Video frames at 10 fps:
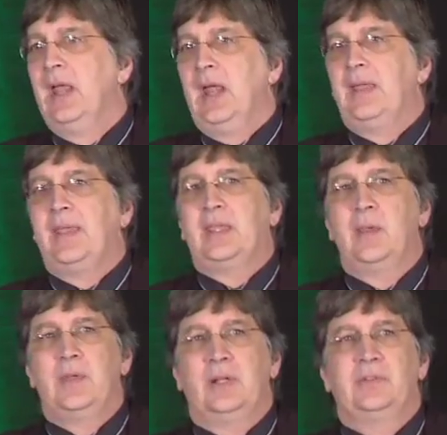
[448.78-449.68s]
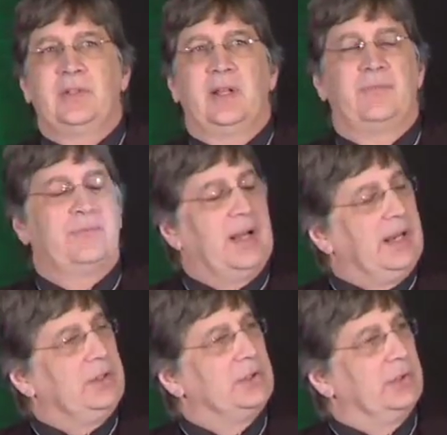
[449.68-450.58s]
and they came in and said,
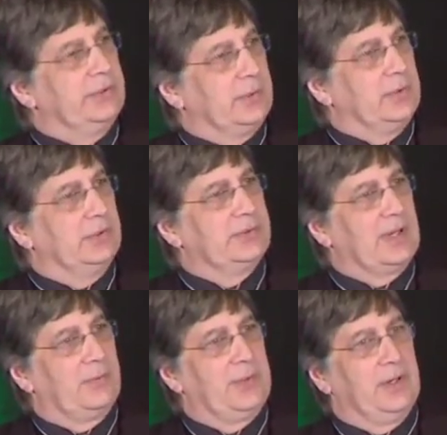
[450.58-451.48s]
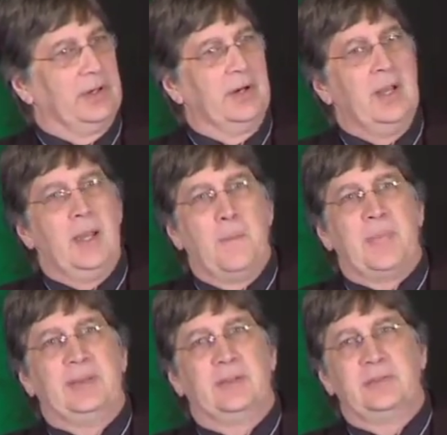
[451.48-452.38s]
fine, you're doing some good stuff here,
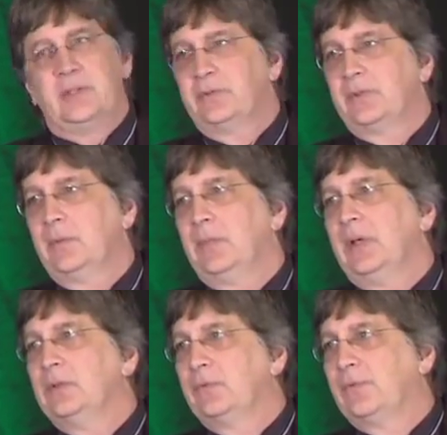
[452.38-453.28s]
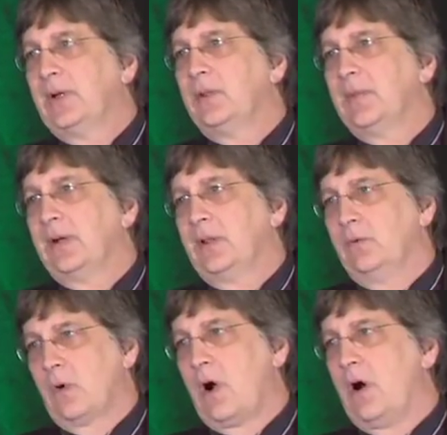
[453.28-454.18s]
but the system is fundamentally
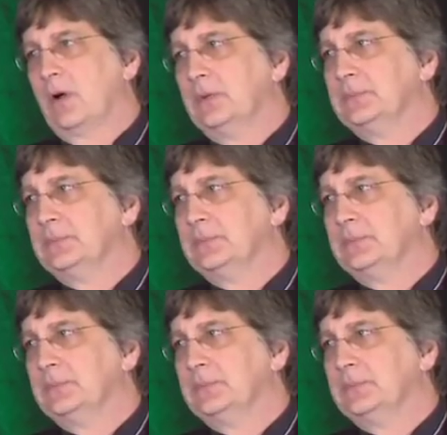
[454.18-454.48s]
wrong.